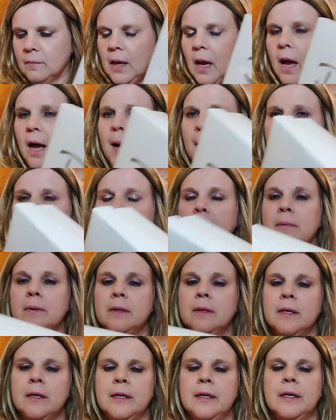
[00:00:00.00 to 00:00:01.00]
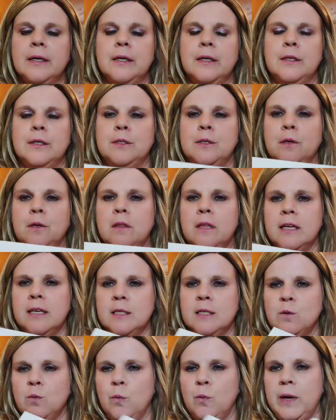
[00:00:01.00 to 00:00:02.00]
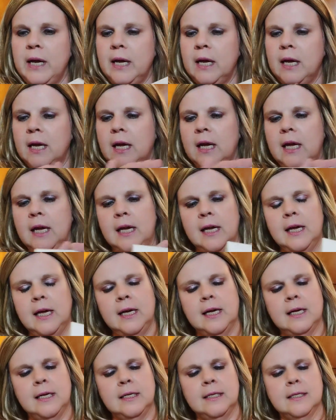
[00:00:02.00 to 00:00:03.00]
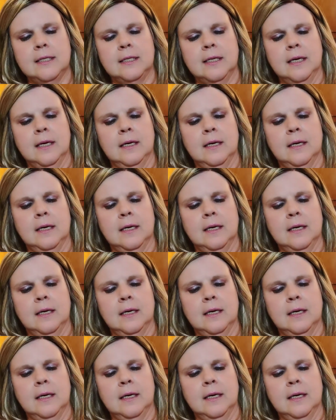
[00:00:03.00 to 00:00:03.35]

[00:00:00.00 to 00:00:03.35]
Um, so this wig is,